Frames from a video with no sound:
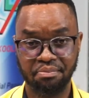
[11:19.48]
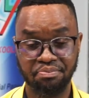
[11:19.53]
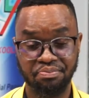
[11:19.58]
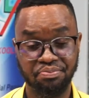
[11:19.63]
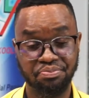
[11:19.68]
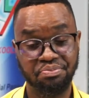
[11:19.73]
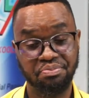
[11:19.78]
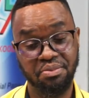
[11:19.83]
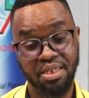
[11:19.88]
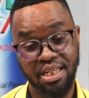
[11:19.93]
um,
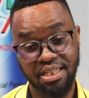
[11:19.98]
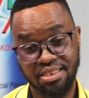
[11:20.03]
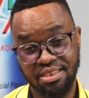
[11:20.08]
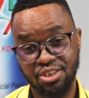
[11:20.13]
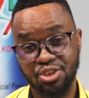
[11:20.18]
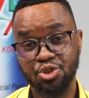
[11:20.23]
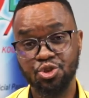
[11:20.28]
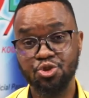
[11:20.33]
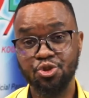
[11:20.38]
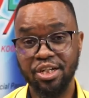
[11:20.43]
it's
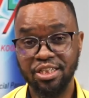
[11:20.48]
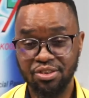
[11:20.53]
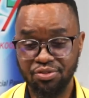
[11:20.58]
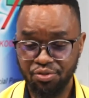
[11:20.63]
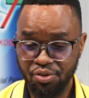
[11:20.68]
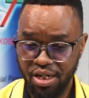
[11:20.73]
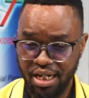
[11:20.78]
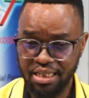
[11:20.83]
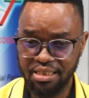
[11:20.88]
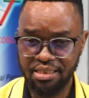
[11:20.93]

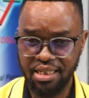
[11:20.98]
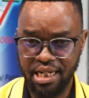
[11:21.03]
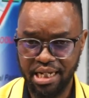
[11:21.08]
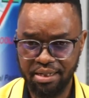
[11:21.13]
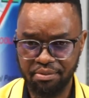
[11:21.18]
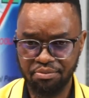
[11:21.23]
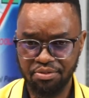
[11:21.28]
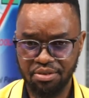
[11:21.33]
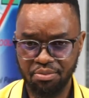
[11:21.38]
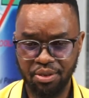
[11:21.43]
stressful at
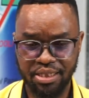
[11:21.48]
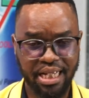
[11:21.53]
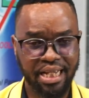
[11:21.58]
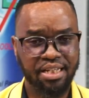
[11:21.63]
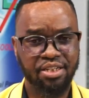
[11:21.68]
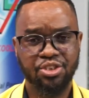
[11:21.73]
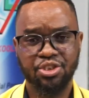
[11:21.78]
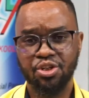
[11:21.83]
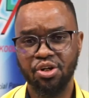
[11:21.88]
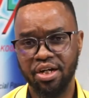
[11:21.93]
times, but I
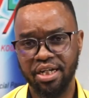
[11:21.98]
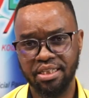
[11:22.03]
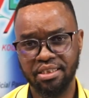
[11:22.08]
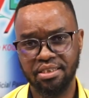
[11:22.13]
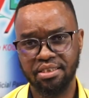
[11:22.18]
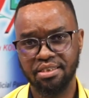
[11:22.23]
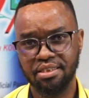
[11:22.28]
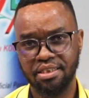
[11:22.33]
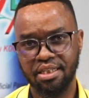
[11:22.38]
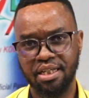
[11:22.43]
enjoy
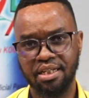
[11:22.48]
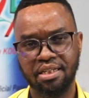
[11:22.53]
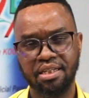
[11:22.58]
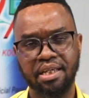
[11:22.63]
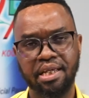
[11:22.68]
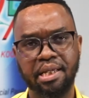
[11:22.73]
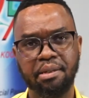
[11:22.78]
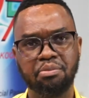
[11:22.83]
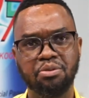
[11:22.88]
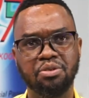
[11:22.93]
it. Yeah. It
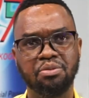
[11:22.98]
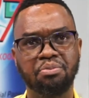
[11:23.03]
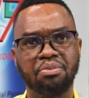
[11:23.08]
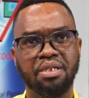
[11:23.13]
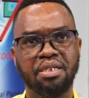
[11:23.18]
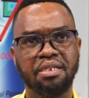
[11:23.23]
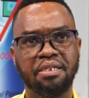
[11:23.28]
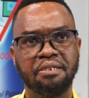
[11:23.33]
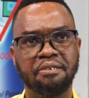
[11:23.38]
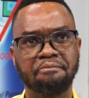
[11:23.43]
keeps
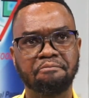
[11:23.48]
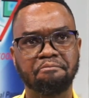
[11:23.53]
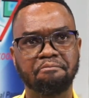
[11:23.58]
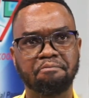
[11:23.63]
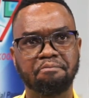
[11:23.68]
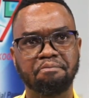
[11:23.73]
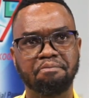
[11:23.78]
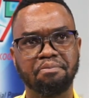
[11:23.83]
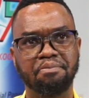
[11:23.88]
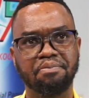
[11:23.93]
me.
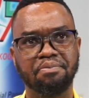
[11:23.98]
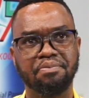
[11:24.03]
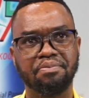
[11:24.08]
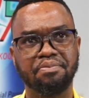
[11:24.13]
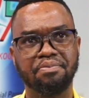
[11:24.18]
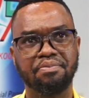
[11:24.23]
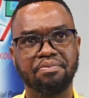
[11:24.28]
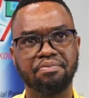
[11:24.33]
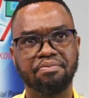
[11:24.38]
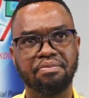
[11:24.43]

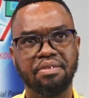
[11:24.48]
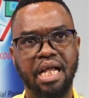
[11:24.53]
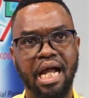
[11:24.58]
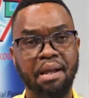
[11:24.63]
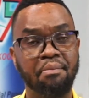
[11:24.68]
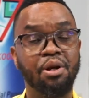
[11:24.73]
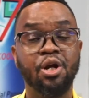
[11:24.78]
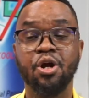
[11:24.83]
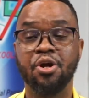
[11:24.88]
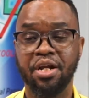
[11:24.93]

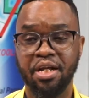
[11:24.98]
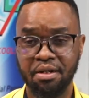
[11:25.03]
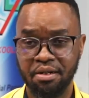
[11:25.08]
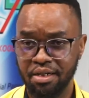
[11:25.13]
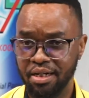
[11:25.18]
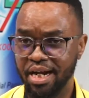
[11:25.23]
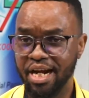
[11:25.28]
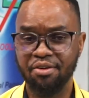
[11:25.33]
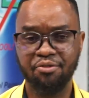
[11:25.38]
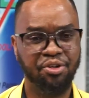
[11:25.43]
I'm
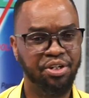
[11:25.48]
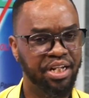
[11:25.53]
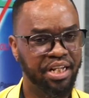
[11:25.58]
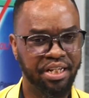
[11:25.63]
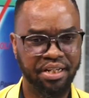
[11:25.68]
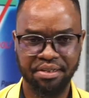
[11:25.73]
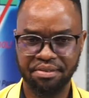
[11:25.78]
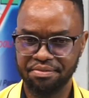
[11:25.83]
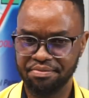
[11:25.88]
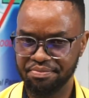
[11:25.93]
learning every
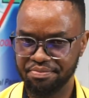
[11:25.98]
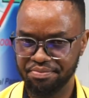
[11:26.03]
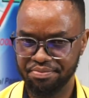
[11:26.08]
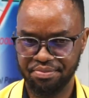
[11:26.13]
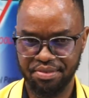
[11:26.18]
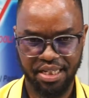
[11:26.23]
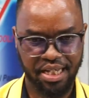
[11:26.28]
day, mm -hmm.